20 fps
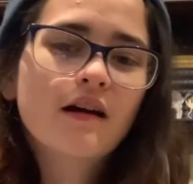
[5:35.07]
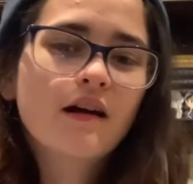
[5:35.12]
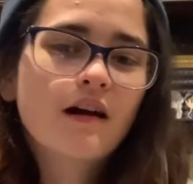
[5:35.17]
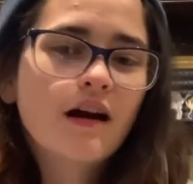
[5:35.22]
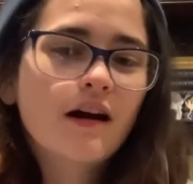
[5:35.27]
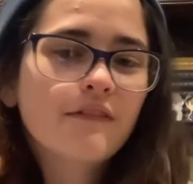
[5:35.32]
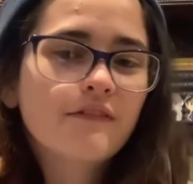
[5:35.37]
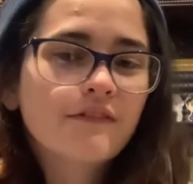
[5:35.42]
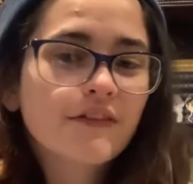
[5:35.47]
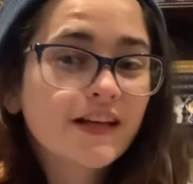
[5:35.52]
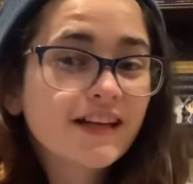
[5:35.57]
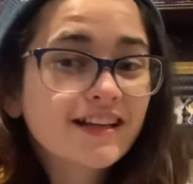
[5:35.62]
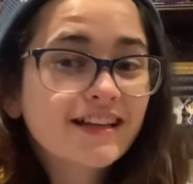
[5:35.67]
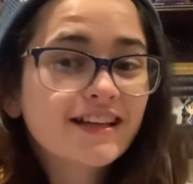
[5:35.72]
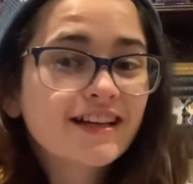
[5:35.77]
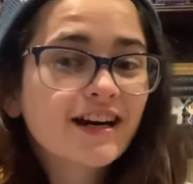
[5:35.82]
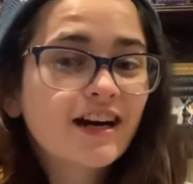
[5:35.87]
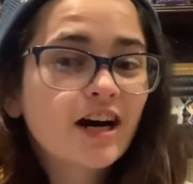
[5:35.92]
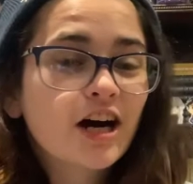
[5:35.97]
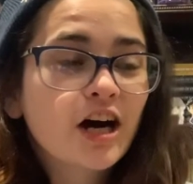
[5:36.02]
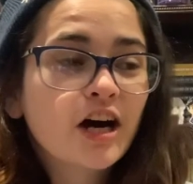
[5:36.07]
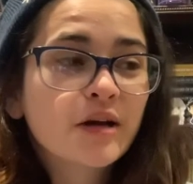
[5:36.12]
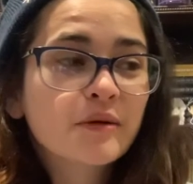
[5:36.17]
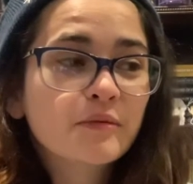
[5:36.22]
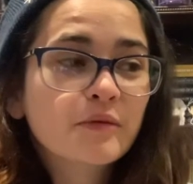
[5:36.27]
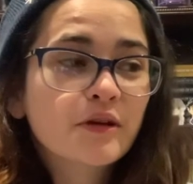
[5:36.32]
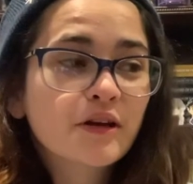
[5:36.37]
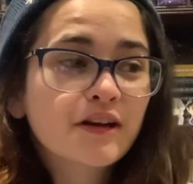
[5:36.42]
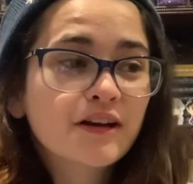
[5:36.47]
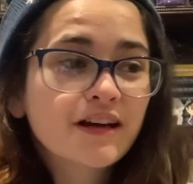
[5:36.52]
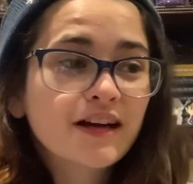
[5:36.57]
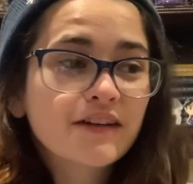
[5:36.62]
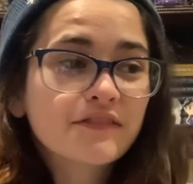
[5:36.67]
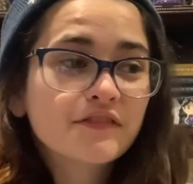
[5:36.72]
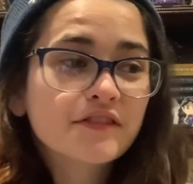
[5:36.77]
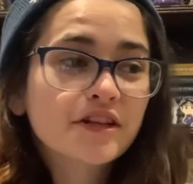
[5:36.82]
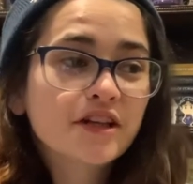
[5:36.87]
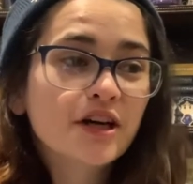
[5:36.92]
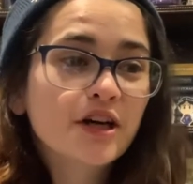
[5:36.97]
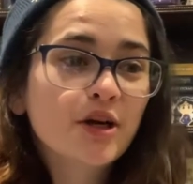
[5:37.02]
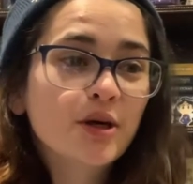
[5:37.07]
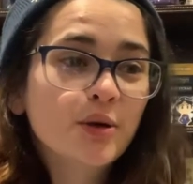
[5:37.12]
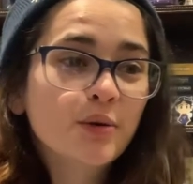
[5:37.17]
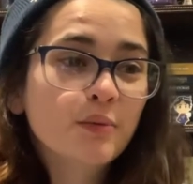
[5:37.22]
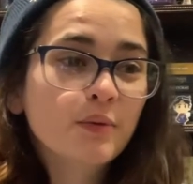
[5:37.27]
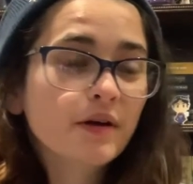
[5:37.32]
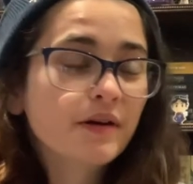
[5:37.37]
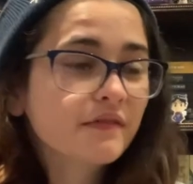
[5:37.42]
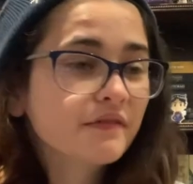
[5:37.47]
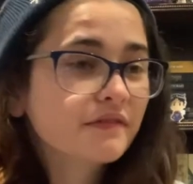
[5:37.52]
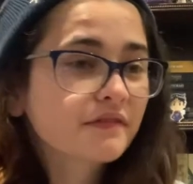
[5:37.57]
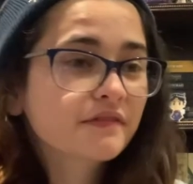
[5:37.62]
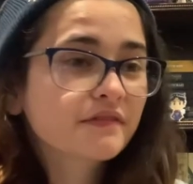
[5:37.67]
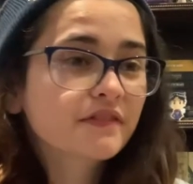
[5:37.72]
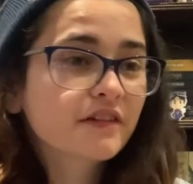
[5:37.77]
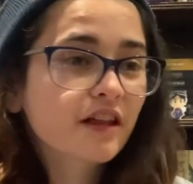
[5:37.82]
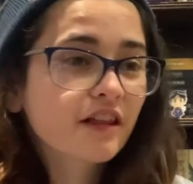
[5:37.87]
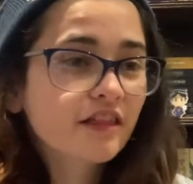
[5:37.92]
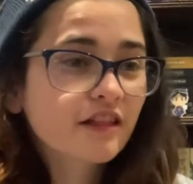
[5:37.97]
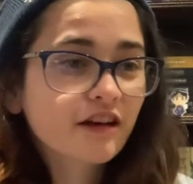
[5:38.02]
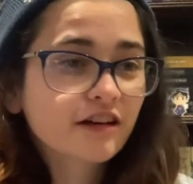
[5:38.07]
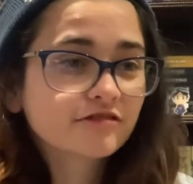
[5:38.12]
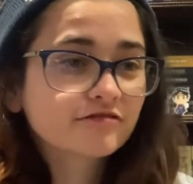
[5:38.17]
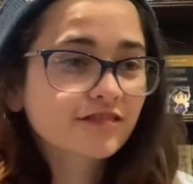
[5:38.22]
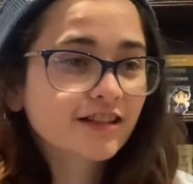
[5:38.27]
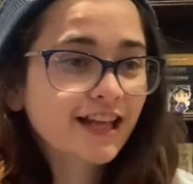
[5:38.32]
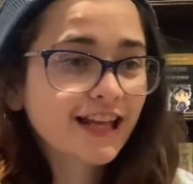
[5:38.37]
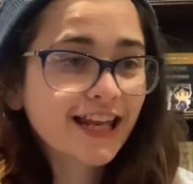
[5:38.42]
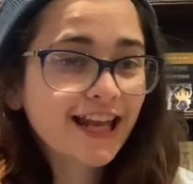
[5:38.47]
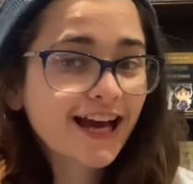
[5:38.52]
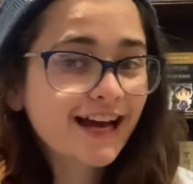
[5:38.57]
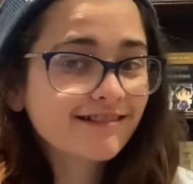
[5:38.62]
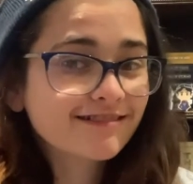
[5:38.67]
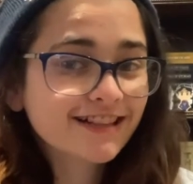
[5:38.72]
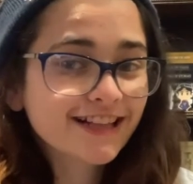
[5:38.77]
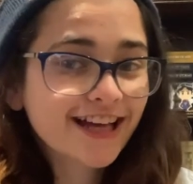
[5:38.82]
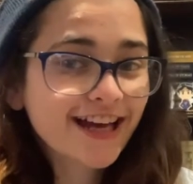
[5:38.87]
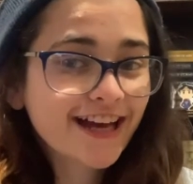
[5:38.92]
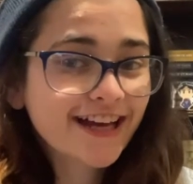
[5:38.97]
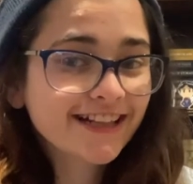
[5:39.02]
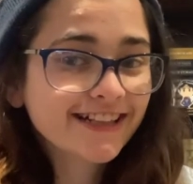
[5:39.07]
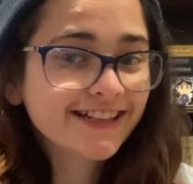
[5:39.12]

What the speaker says: think I'm gonna have to go with Cassandra Clare again